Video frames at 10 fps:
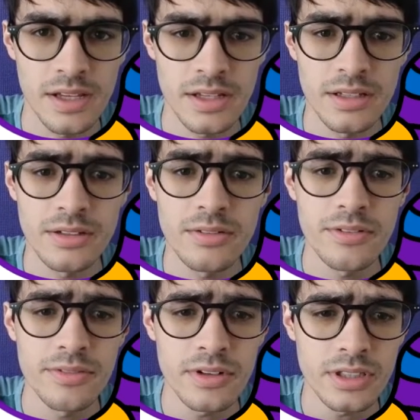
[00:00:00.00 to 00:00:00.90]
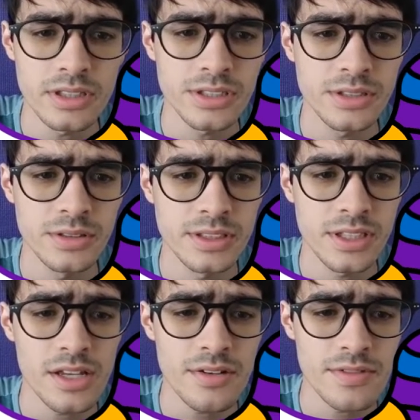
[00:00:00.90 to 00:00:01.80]
It refers to a
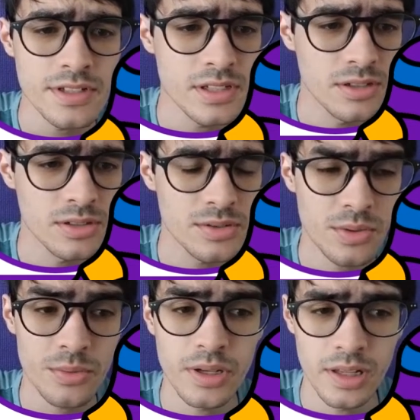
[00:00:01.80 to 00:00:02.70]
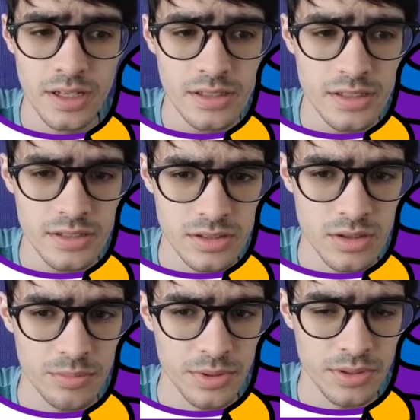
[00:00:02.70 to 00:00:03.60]
set of skills related to
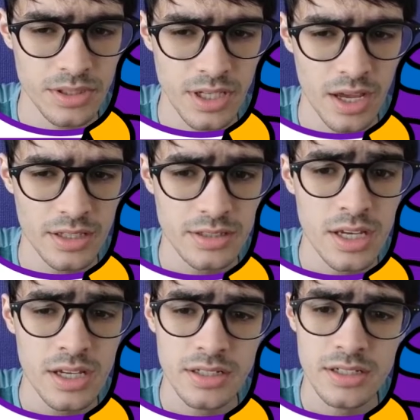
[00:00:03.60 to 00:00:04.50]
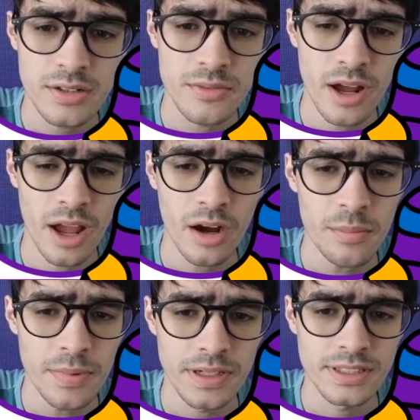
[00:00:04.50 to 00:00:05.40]
computer science that
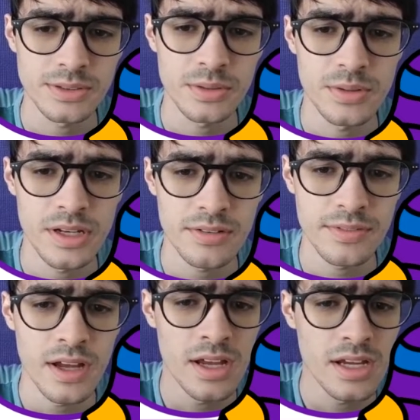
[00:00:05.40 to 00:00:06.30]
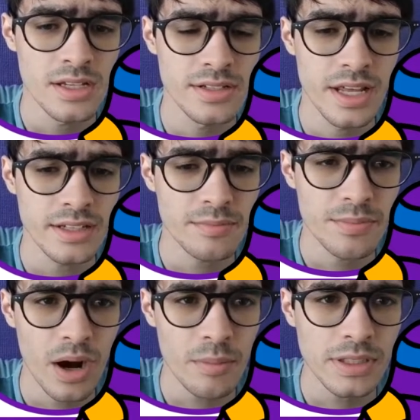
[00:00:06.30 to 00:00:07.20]
help us with that
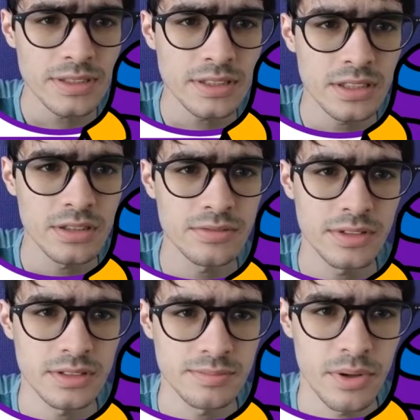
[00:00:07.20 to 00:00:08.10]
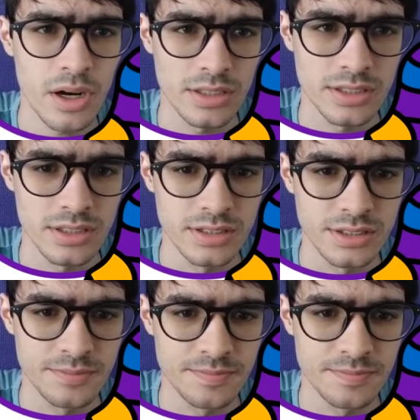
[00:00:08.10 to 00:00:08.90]
problem-solving process.